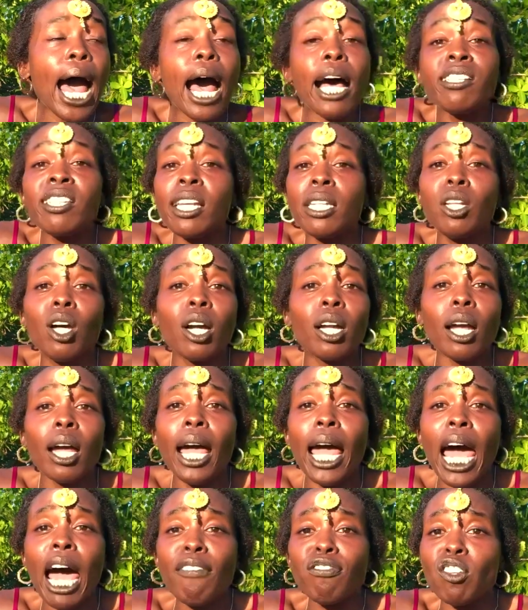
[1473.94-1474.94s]
I said, look,
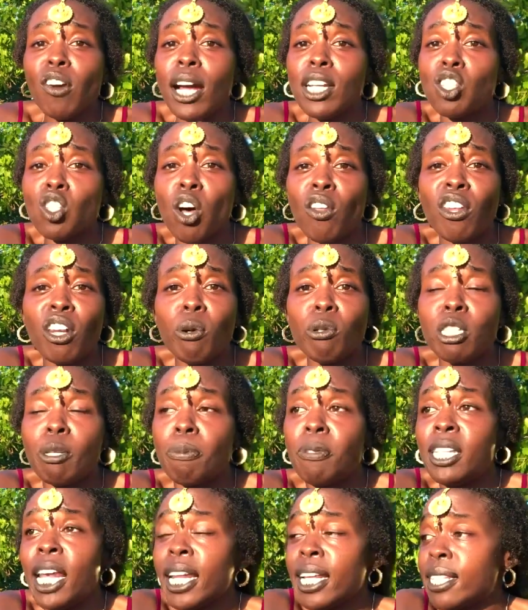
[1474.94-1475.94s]
after I saw that it was
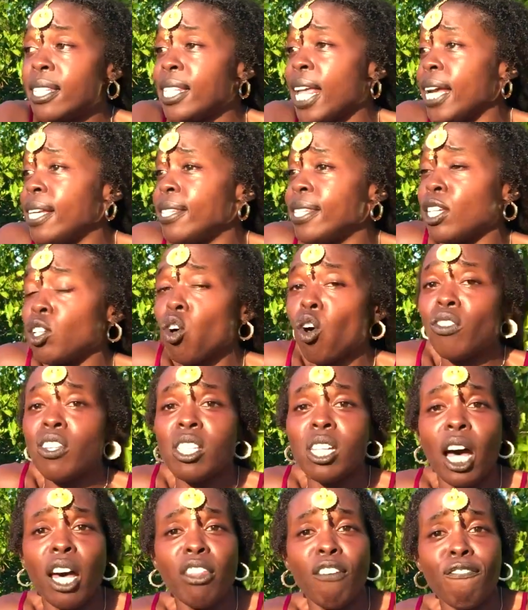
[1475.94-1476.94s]
upsetting Stacy and all
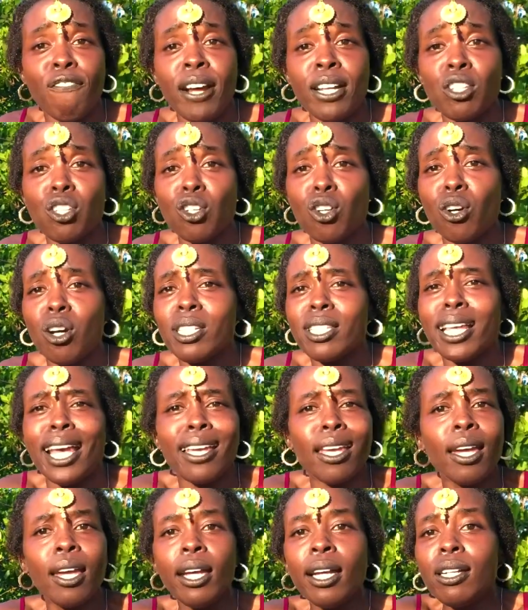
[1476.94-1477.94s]
these other friends of yours,
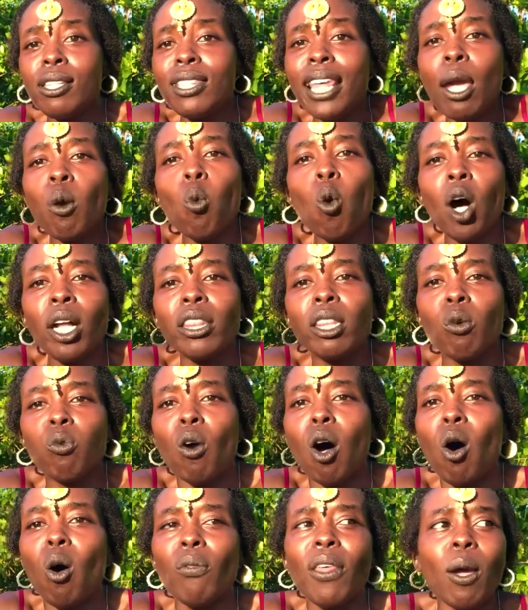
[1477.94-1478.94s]
like, they want the
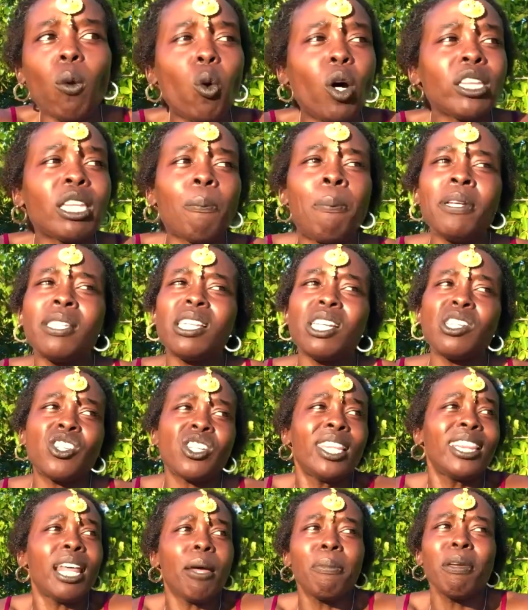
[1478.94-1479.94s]
role, they want the
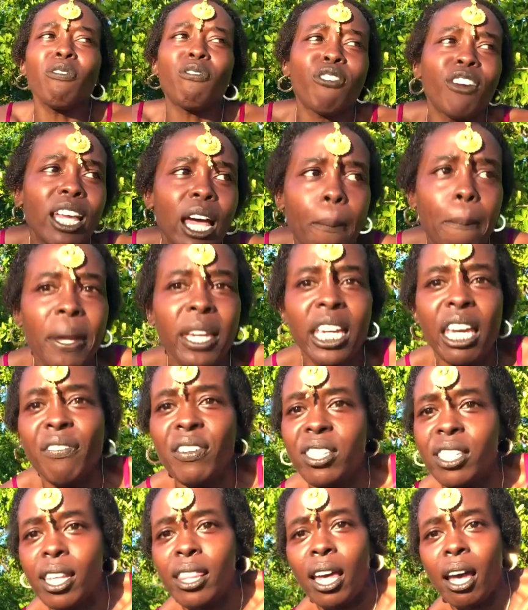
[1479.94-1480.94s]
position. Let me free up and
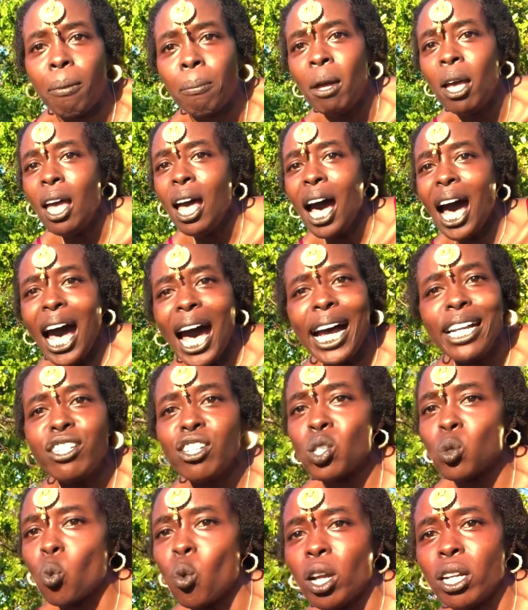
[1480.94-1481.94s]
give it to them. I
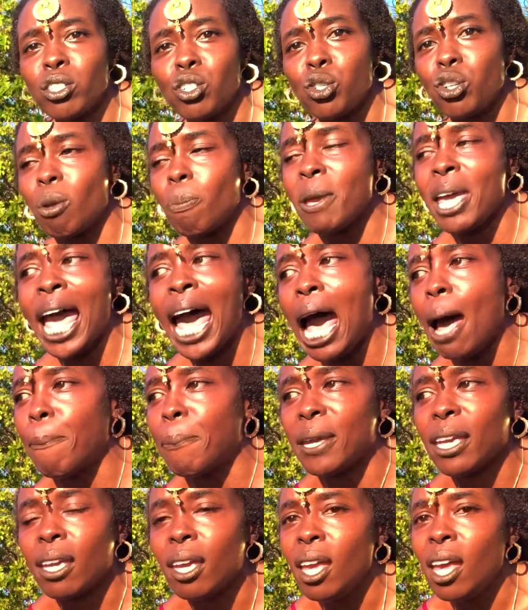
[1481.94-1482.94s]
just want you to be
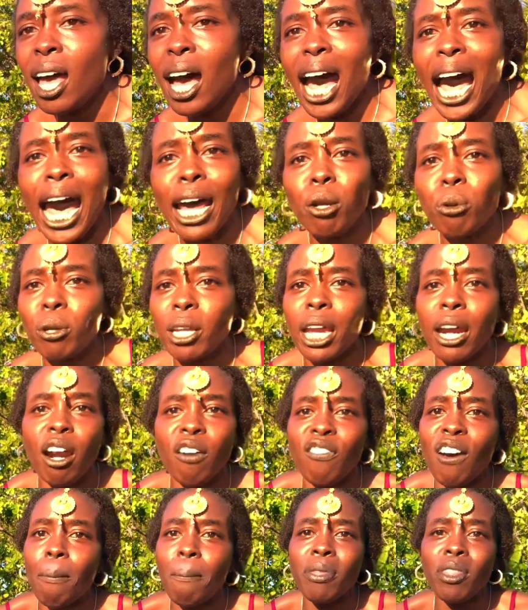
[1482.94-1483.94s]
happy. I don't care
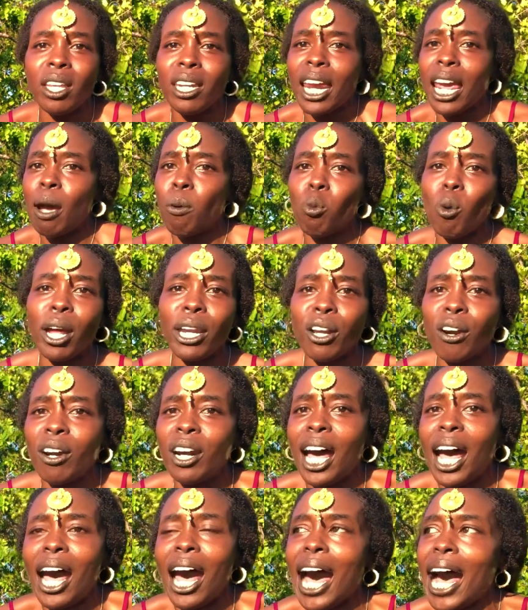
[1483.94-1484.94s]
if I'm in the damn wedding
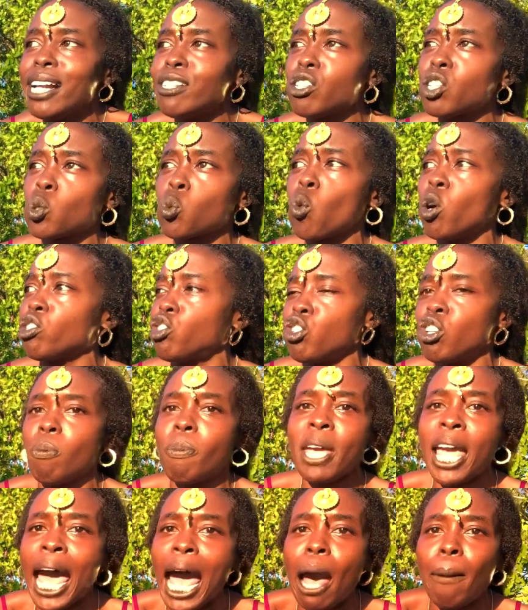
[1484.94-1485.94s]
or not. I just want you to
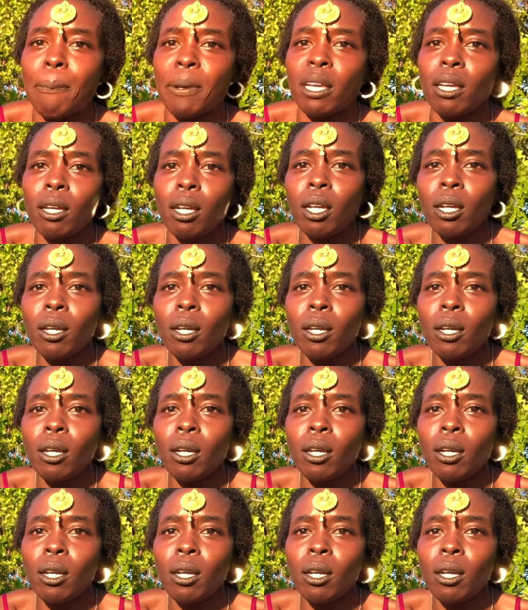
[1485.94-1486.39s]
be happy.